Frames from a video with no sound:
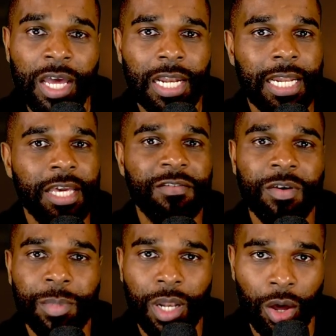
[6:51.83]
Leave
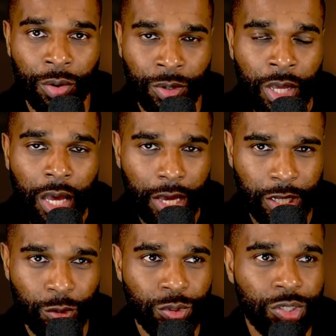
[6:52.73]
him alone and
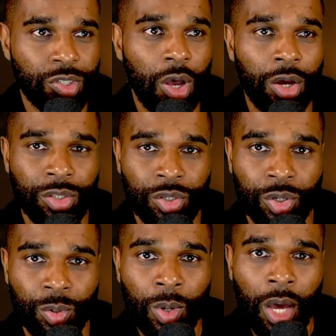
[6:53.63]
he'll design
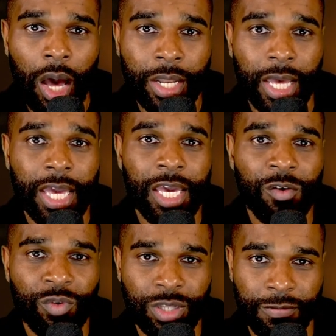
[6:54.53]
you an
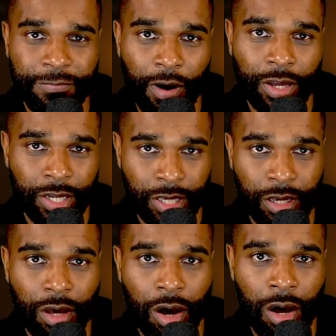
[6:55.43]
era defining
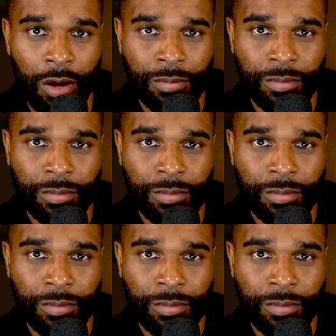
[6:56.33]
car.